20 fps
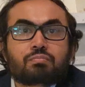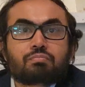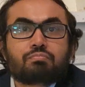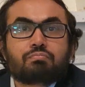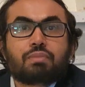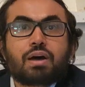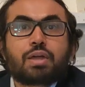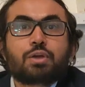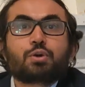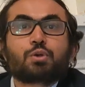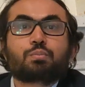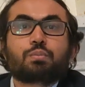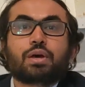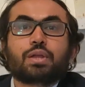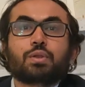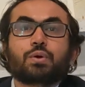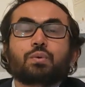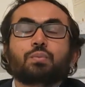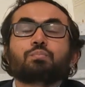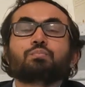Hi Urbano.
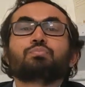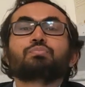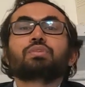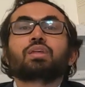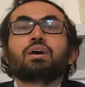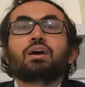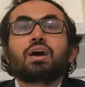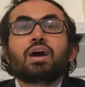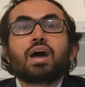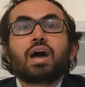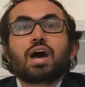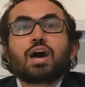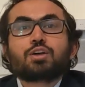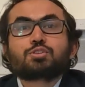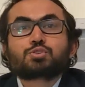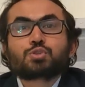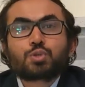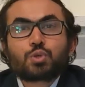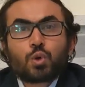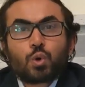As you
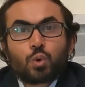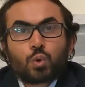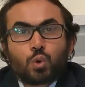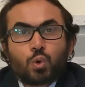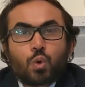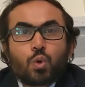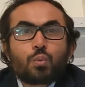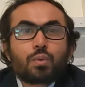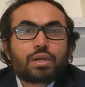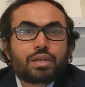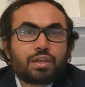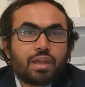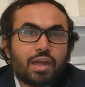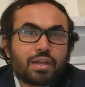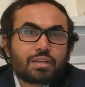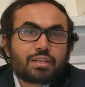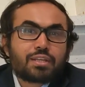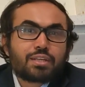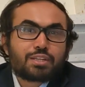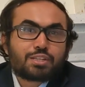know,
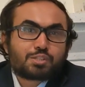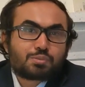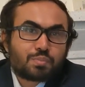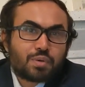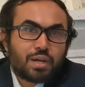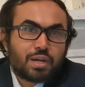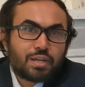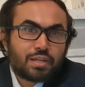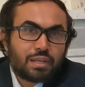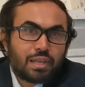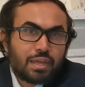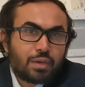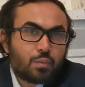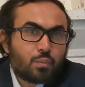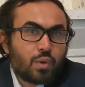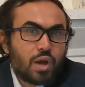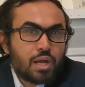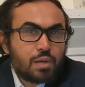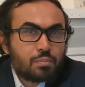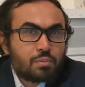COVID-19 is spreading like
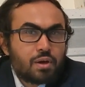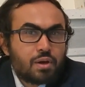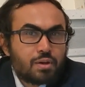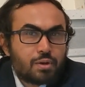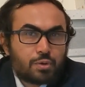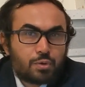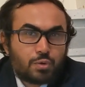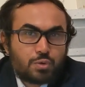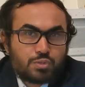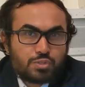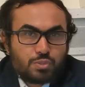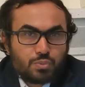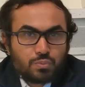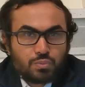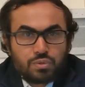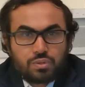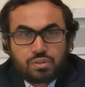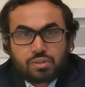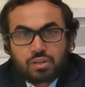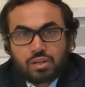wildfire across the world
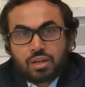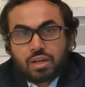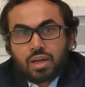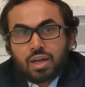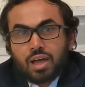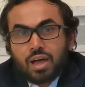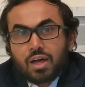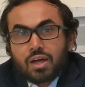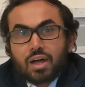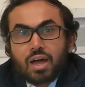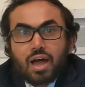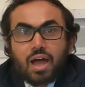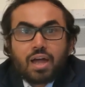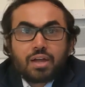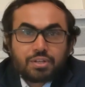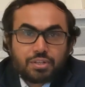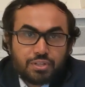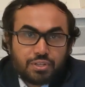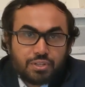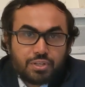and
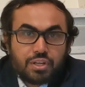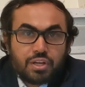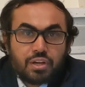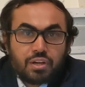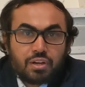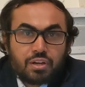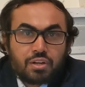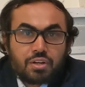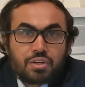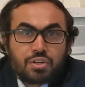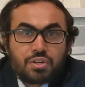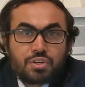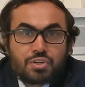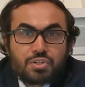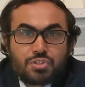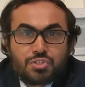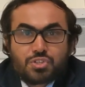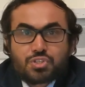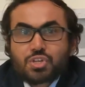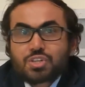India.
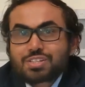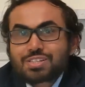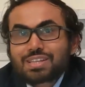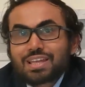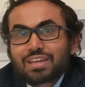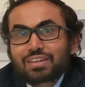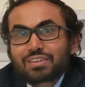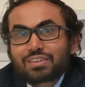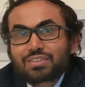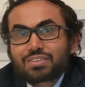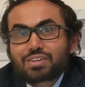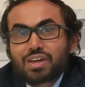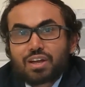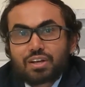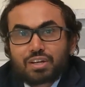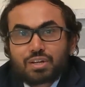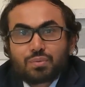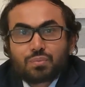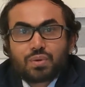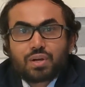Just like this auntie
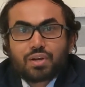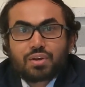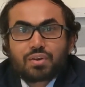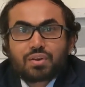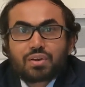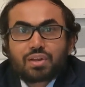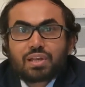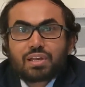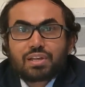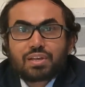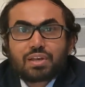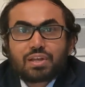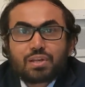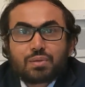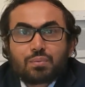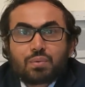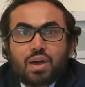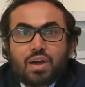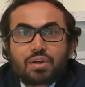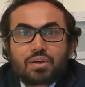went really
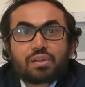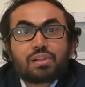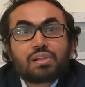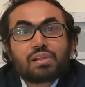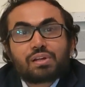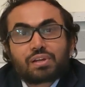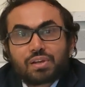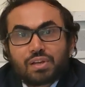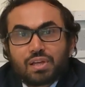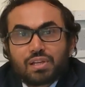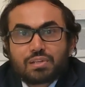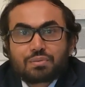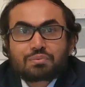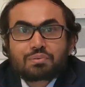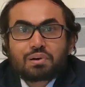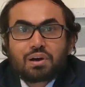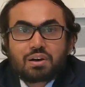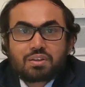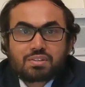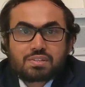viral really
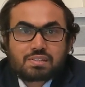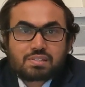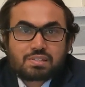fast.